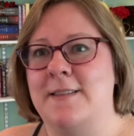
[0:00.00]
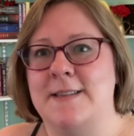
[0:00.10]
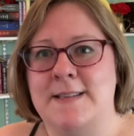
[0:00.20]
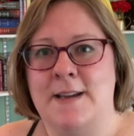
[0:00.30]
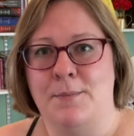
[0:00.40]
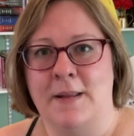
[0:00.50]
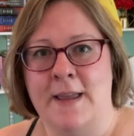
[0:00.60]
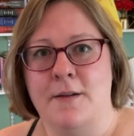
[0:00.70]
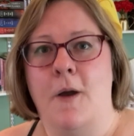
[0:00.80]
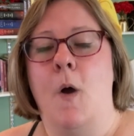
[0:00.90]
this
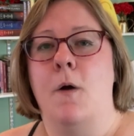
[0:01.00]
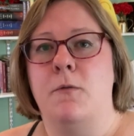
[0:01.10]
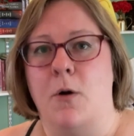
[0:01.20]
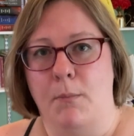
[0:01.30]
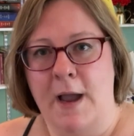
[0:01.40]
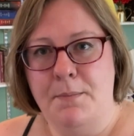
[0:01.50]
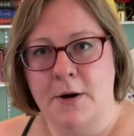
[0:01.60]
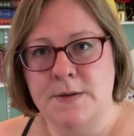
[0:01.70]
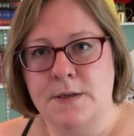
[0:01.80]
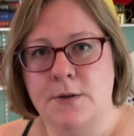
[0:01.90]
template for my
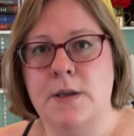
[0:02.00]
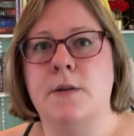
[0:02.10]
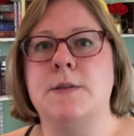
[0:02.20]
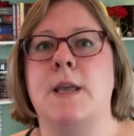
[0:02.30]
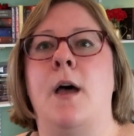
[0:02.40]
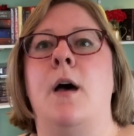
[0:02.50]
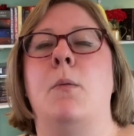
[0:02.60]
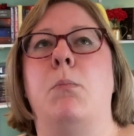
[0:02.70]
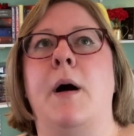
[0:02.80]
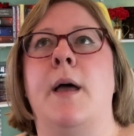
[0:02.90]
personal use.
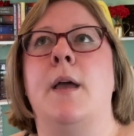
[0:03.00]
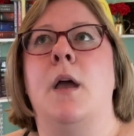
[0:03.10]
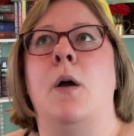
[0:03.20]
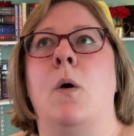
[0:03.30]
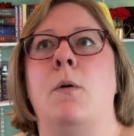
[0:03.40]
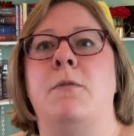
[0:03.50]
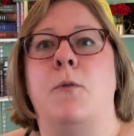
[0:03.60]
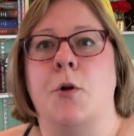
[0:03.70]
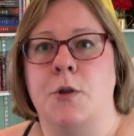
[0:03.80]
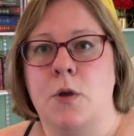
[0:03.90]
But
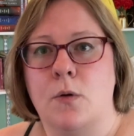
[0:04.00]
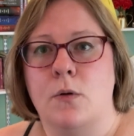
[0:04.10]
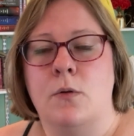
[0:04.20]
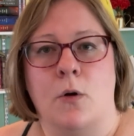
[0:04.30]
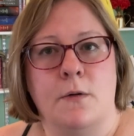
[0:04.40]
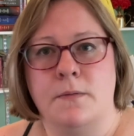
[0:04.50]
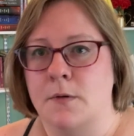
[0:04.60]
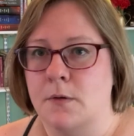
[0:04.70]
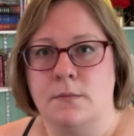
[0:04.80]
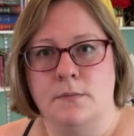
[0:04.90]
for you, or
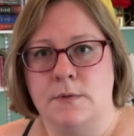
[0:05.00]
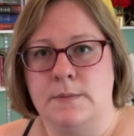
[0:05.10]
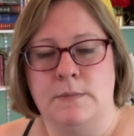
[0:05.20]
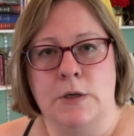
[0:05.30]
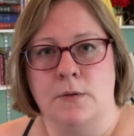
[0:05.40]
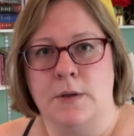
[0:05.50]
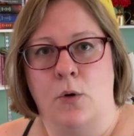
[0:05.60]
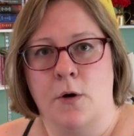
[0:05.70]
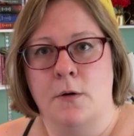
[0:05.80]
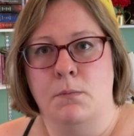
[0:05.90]
for
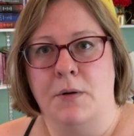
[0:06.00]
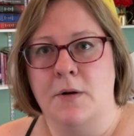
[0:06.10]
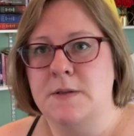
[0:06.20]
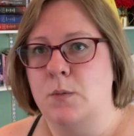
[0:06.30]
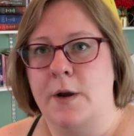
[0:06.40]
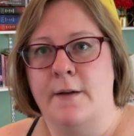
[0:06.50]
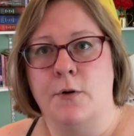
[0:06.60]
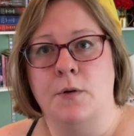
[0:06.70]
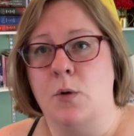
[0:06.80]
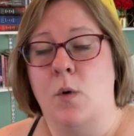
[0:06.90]
your books,
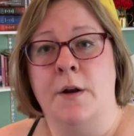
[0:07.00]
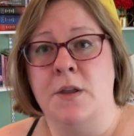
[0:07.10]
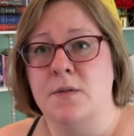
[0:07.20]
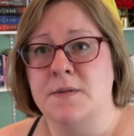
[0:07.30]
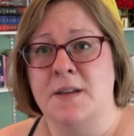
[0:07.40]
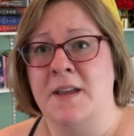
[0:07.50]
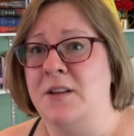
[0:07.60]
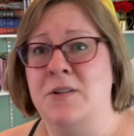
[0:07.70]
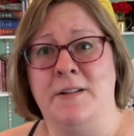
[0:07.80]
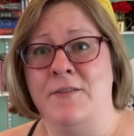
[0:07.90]
whatever you want to use,
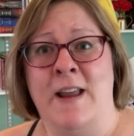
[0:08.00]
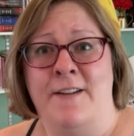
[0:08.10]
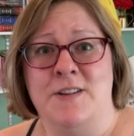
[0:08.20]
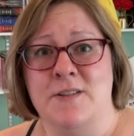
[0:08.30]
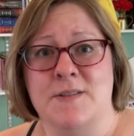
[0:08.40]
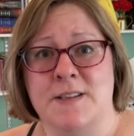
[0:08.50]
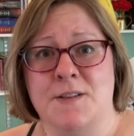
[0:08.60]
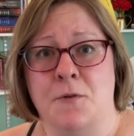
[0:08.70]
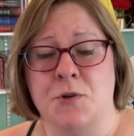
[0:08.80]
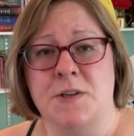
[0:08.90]
again, you don't even have to use this
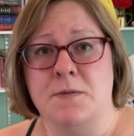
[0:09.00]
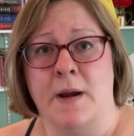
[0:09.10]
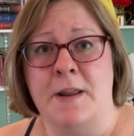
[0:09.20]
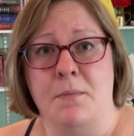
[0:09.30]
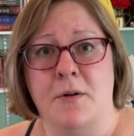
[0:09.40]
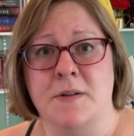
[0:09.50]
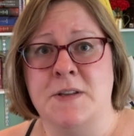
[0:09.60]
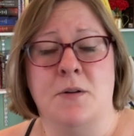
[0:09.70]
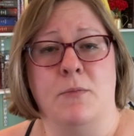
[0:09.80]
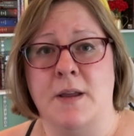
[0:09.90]
for just writing books.
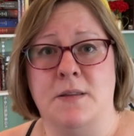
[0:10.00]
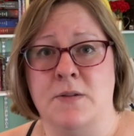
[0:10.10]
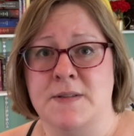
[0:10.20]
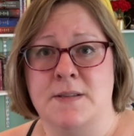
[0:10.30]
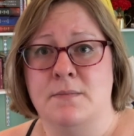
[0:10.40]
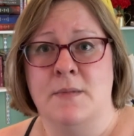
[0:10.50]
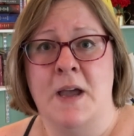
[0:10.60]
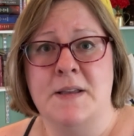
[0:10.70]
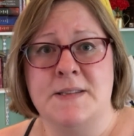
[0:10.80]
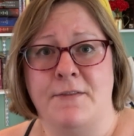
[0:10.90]
You can use
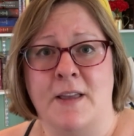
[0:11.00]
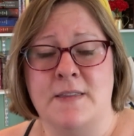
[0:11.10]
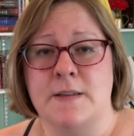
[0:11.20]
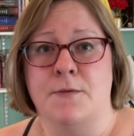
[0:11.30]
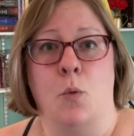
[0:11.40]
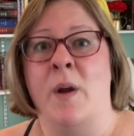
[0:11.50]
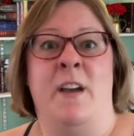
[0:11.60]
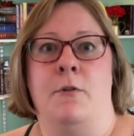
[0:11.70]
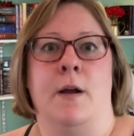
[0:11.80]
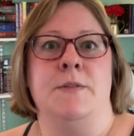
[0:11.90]
stuff like this for
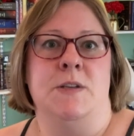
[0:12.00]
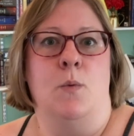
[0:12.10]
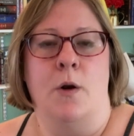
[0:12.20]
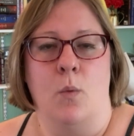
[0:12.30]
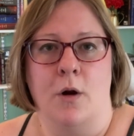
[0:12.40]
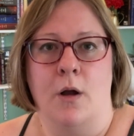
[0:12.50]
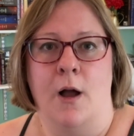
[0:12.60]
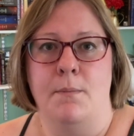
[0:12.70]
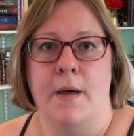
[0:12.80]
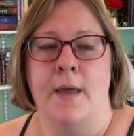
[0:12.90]
whatever else you want to work
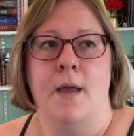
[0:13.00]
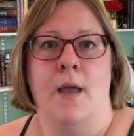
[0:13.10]
on. But